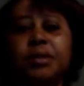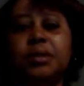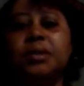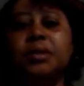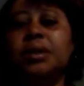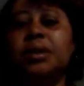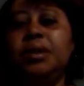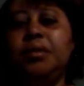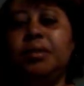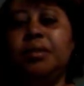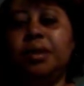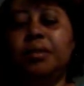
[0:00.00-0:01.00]
see, you
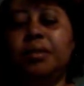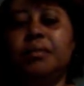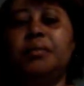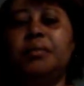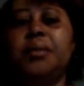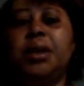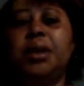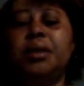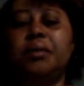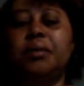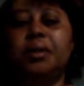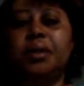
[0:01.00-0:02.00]
can
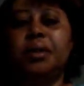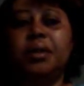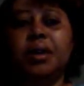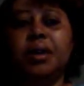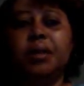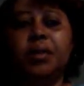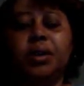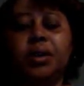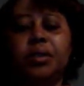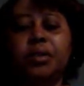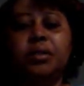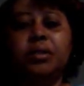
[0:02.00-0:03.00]
carry, put the
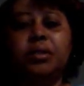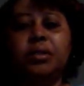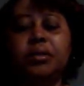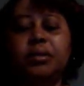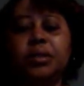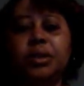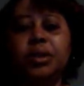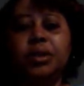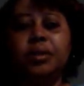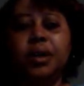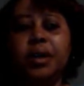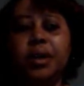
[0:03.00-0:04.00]
little hooks that
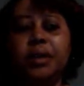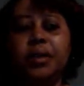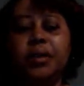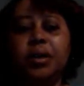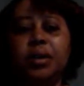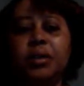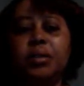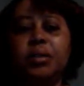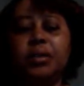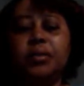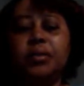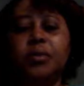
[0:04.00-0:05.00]
you have to hold
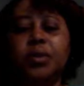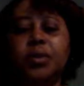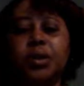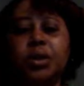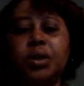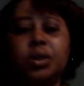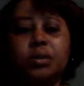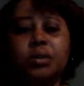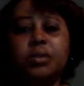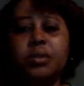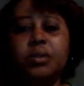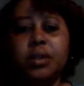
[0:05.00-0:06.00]
on for your
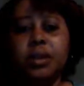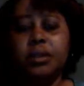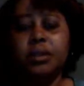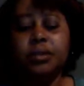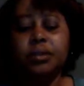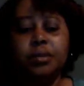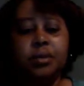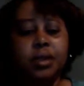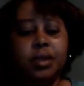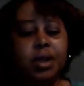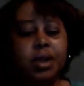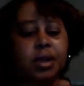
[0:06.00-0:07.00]
shoulder. So you can
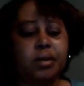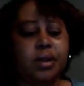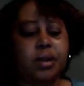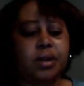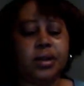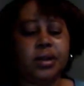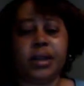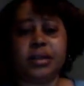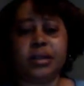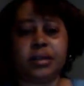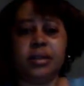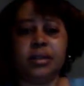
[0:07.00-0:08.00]
carry either
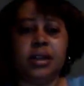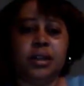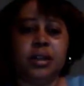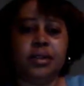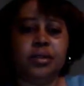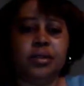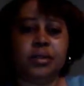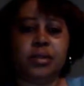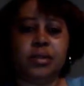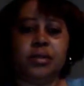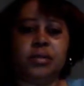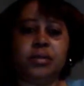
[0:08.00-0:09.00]
as a, you know, a
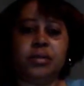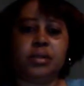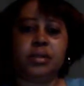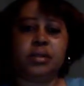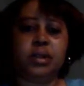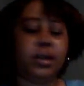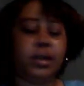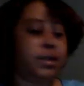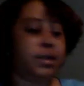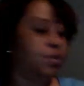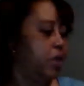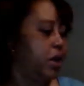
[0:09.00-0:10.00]
little
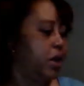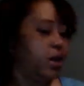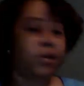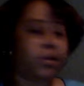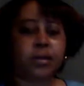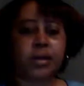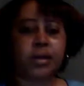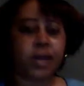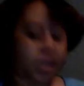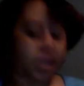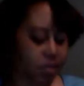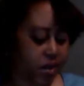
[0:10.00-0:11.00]
clutch bag or
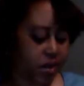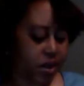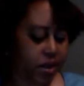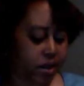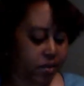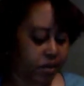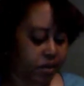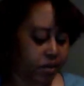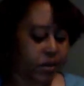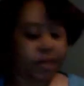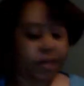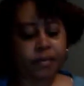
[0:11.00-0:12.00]
handbag or whatever.
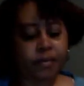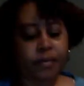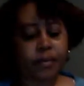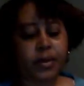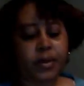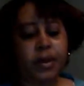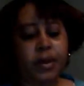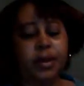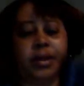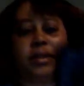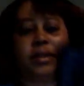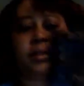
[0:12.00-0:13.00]
And this